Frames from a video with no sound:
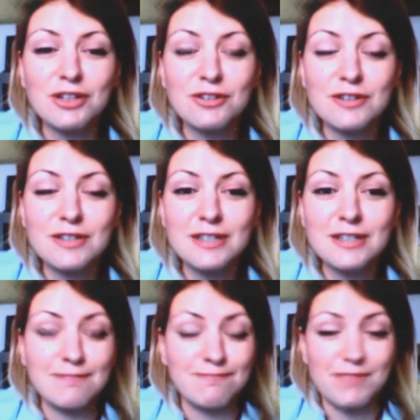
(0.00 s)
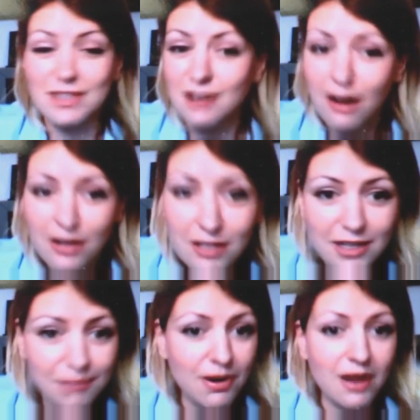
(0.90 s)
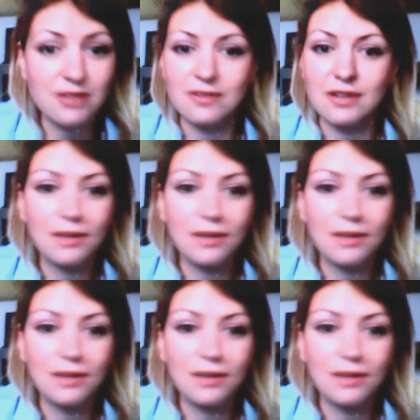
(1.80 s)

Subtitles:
literacy is scarcely present,